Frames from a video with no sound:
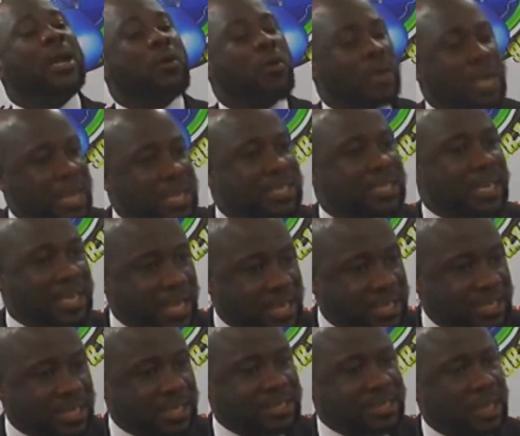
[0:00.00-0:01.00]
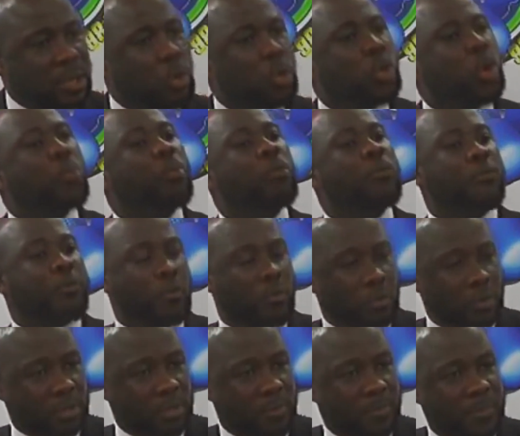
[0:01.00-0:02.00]
recognize, say, yes, Salon don't move
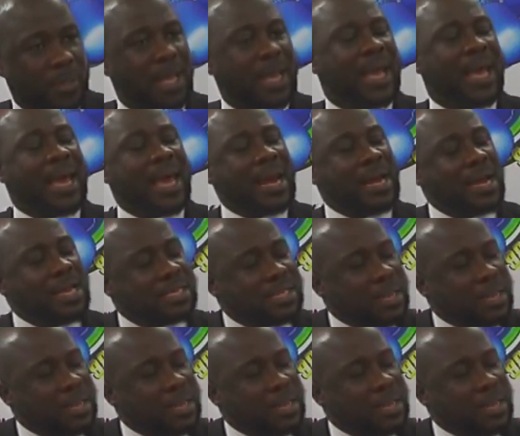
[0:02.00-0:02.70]
forward. And this